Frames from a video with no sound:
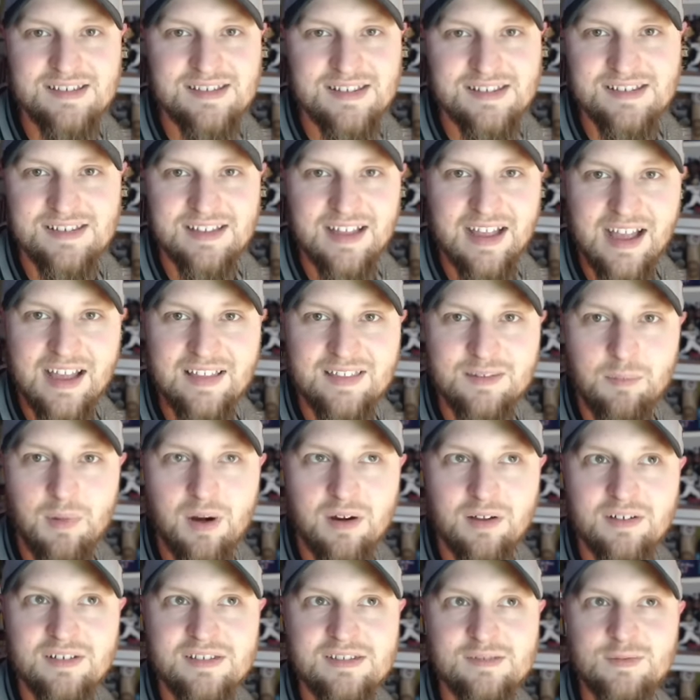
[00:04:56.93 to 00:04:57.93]
as the guy the
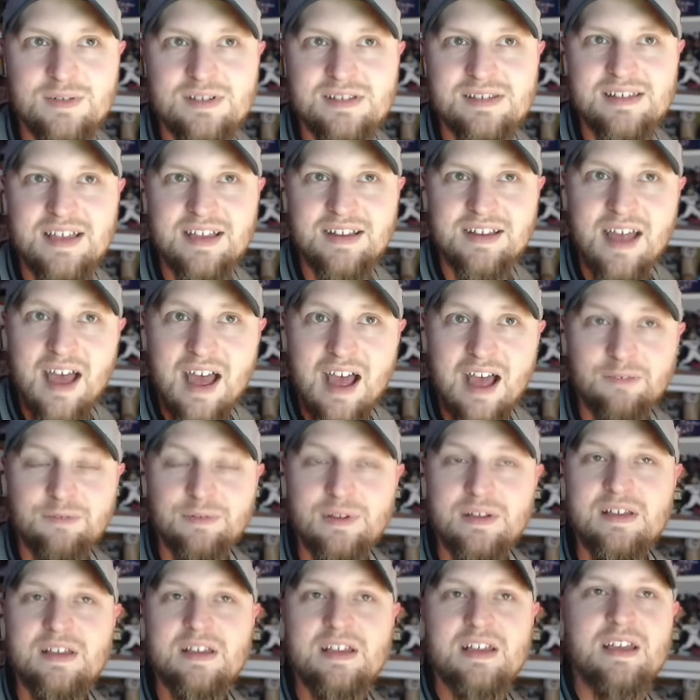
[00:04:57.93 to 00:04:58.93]
Marlins would send off?
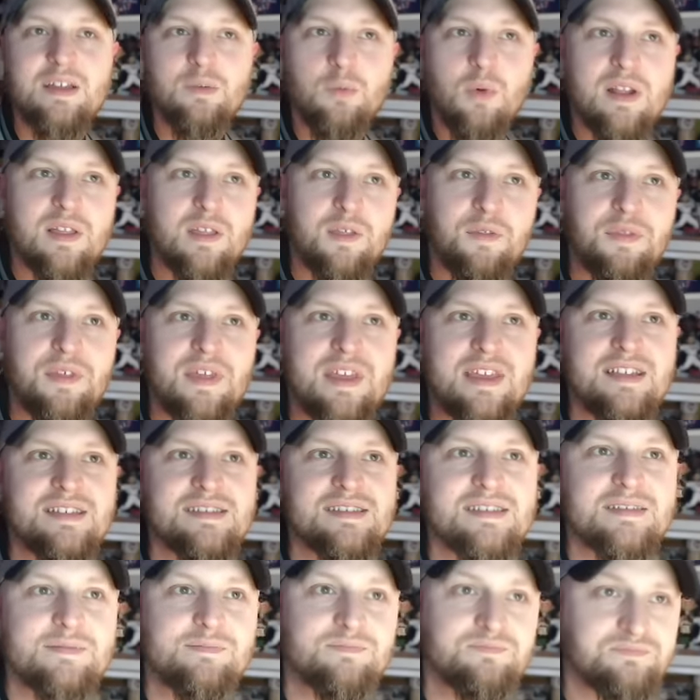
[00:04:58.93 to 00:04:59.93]
One of the things